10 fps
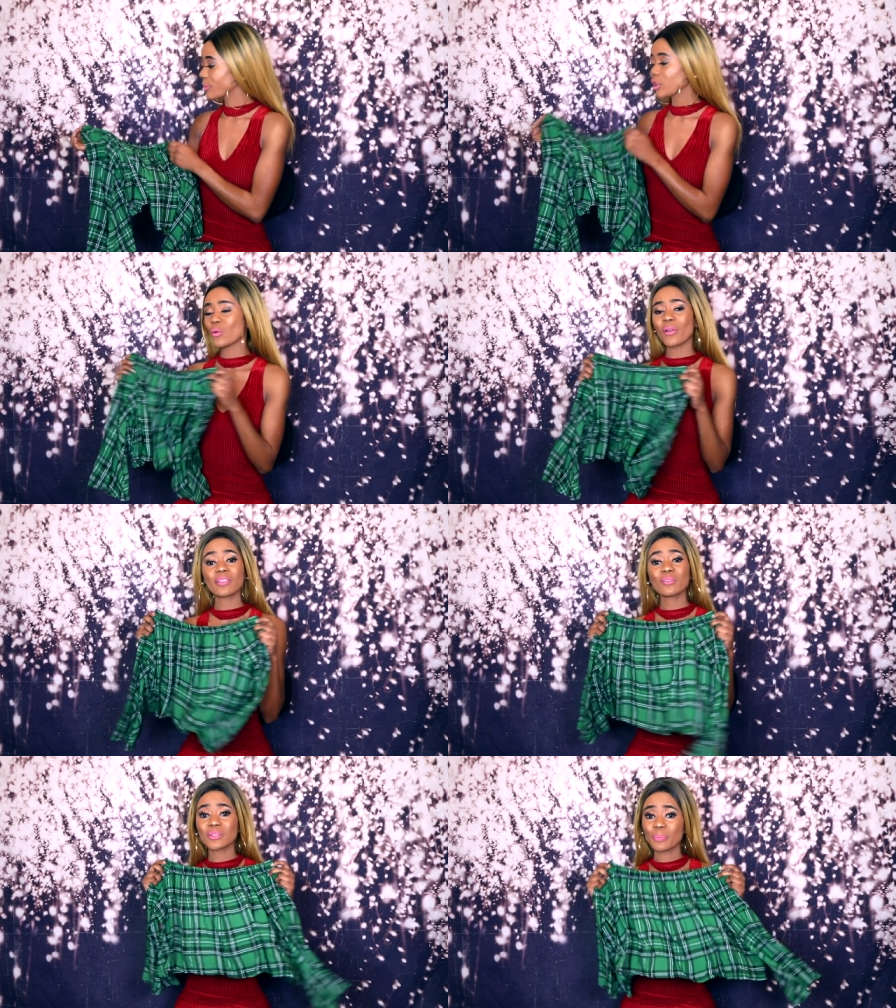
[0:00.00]
you wear with
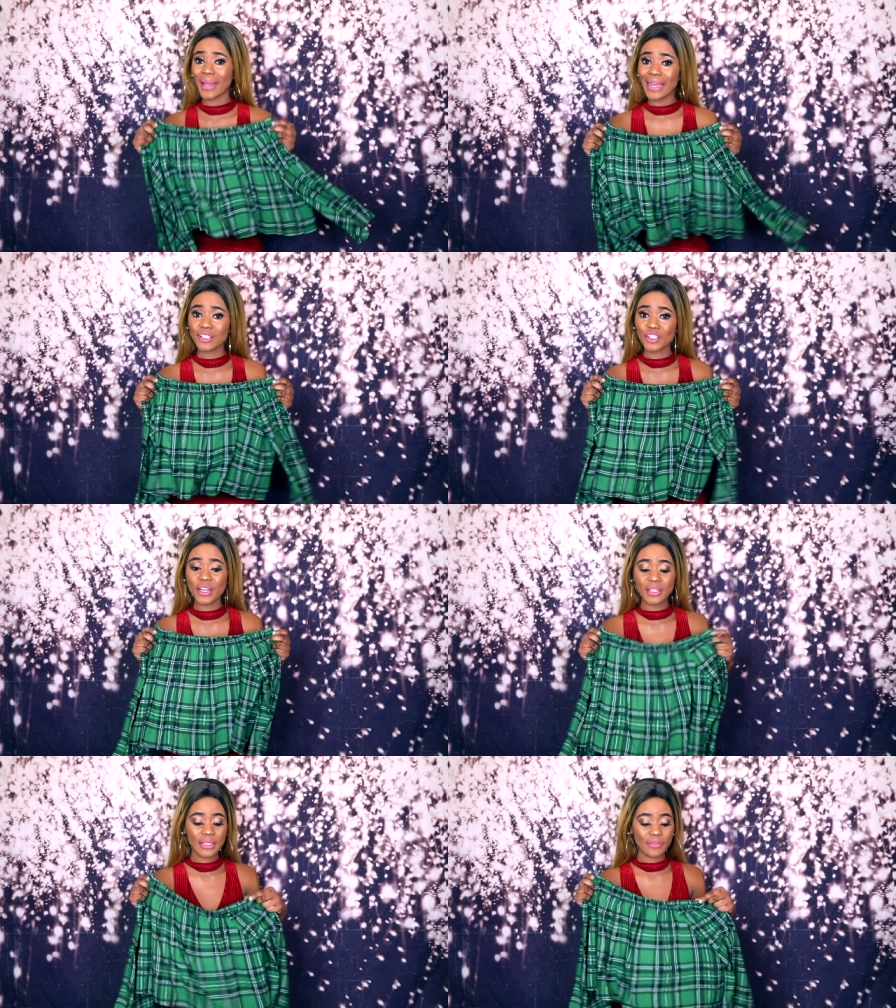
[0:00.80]
these black
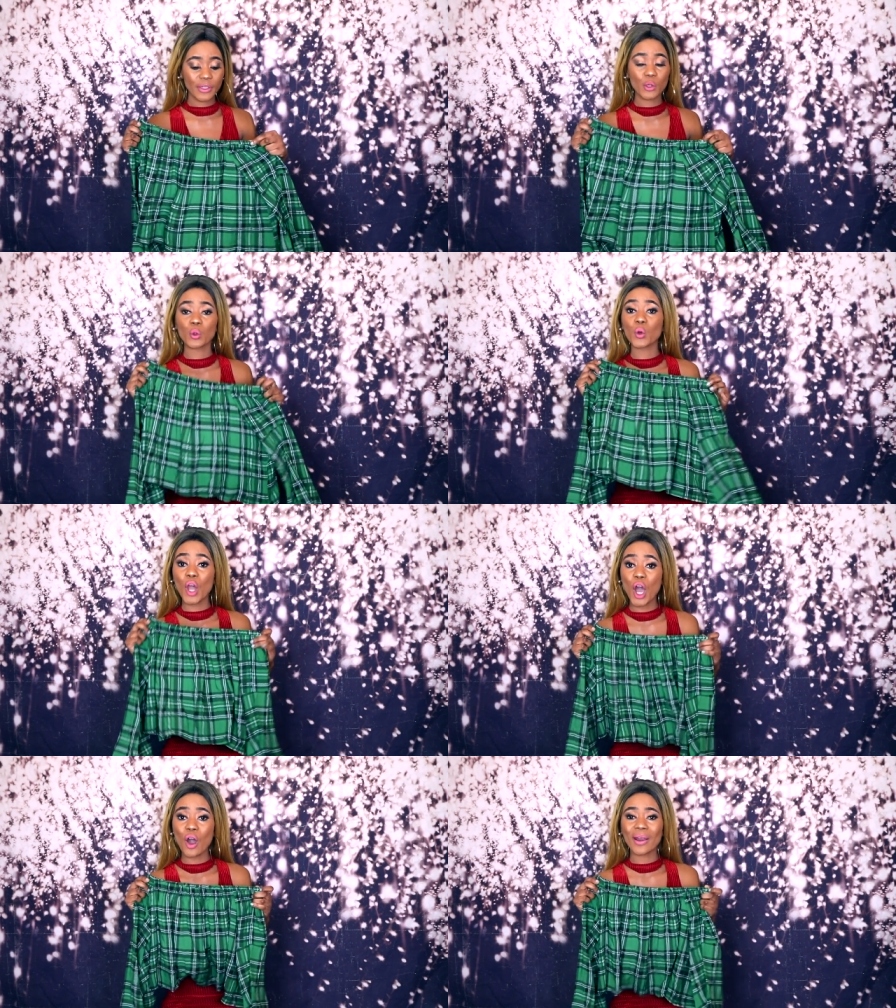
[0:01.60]
jeans definitely look
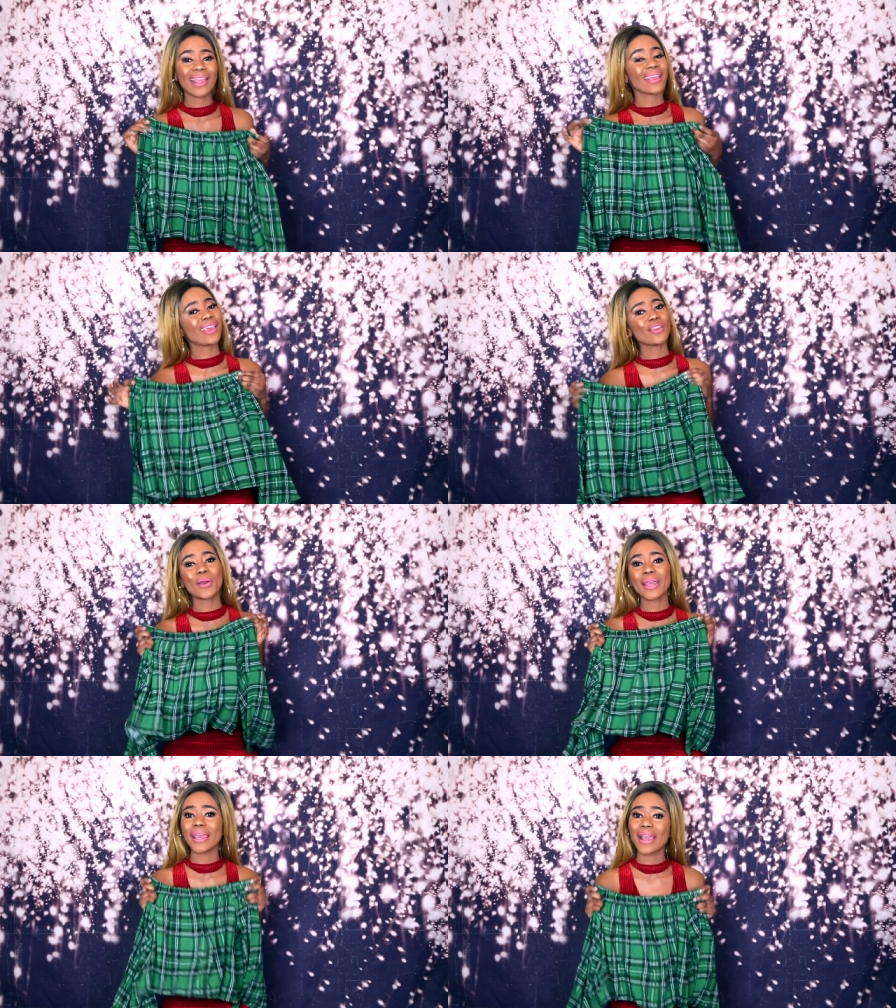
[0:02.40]
hot get your
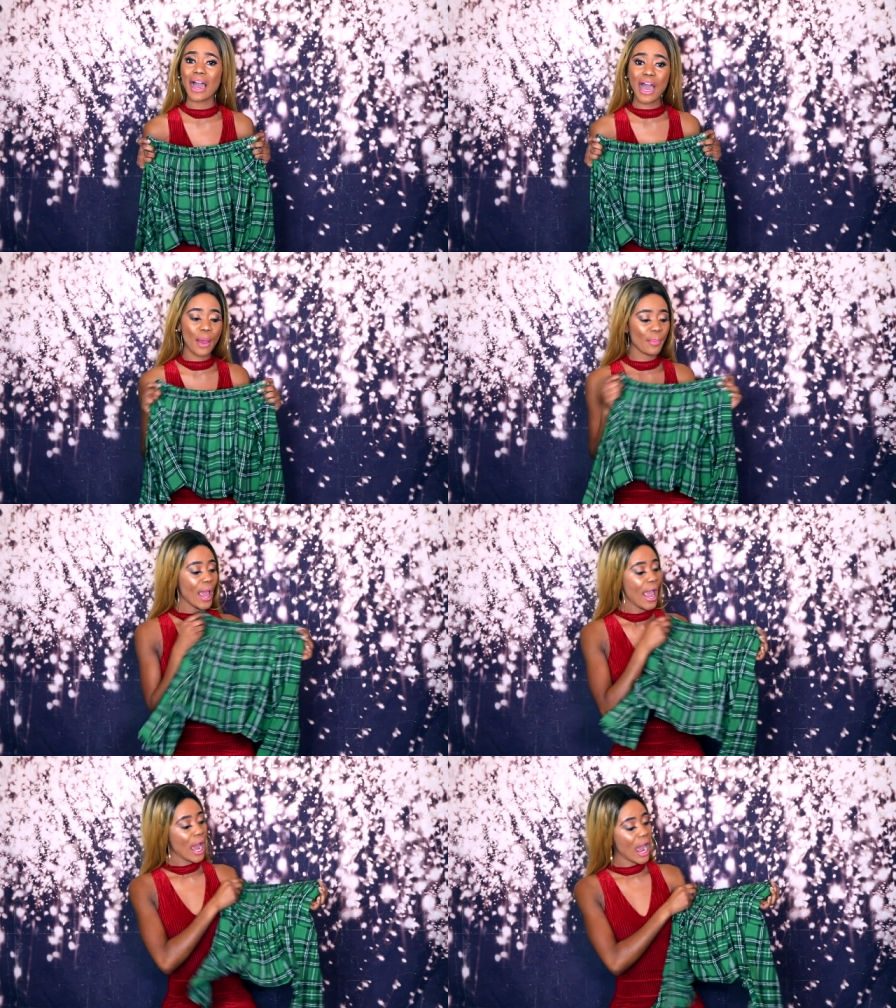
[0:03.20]
hair up
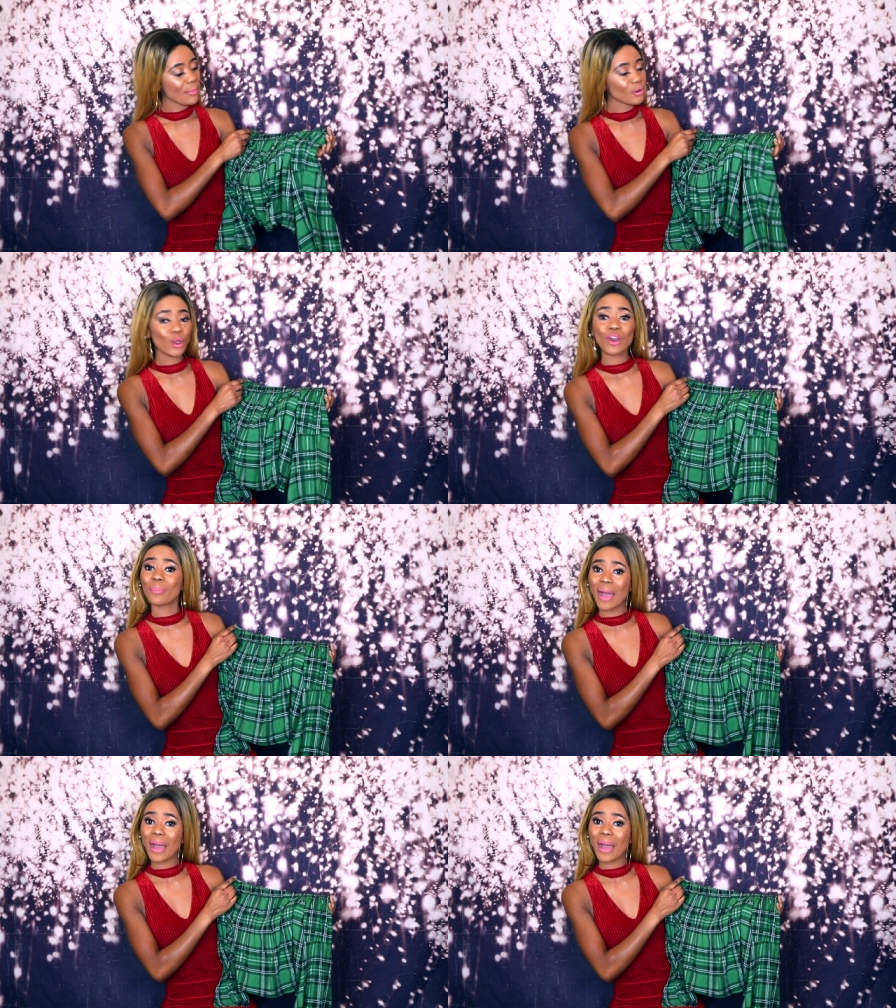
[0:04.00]
um, you look